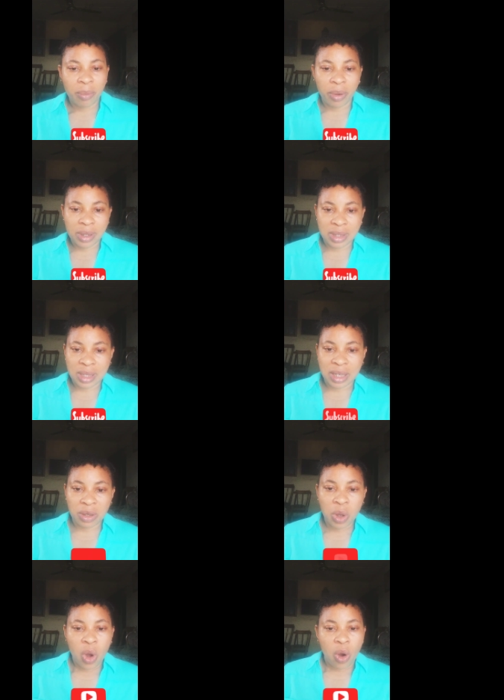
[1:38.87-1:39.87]

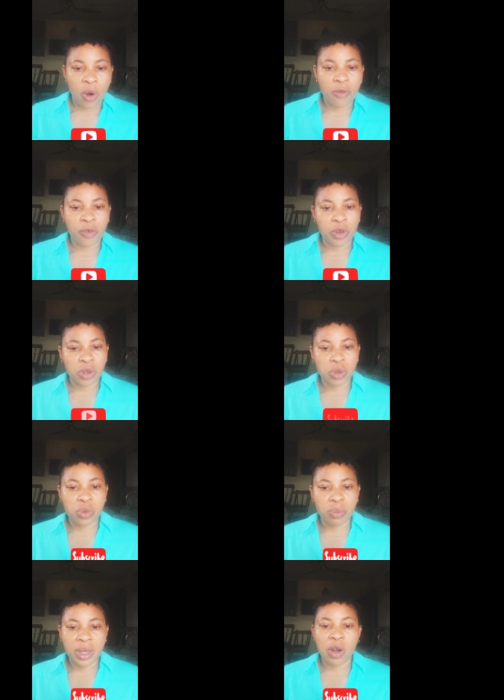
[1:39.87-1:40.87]
person or for you
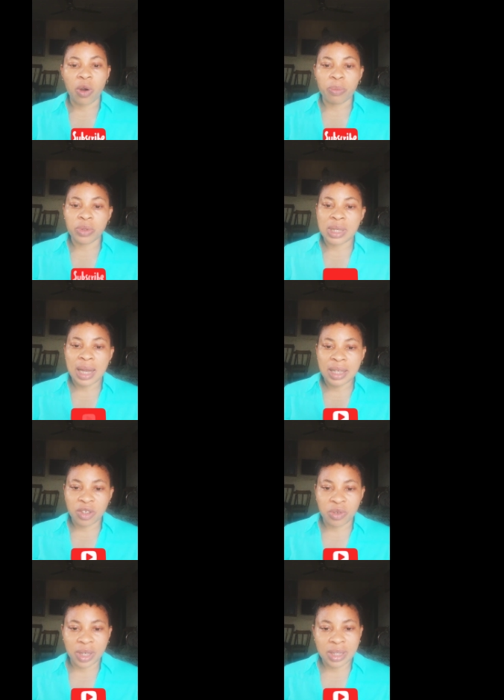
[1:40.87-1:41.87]
to be a computer
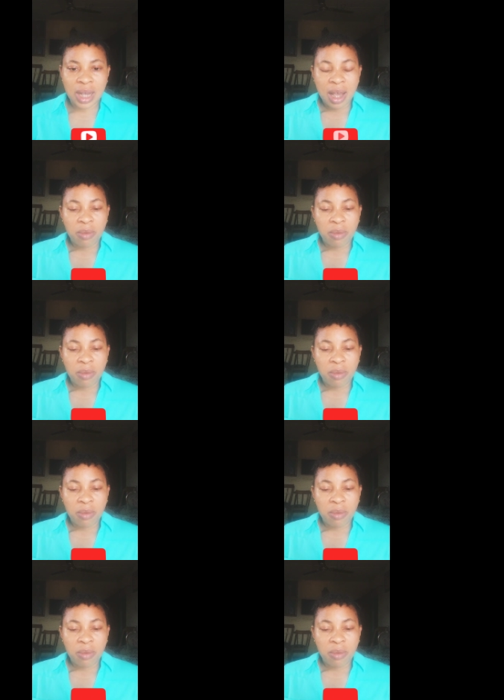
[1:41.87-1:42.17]
literate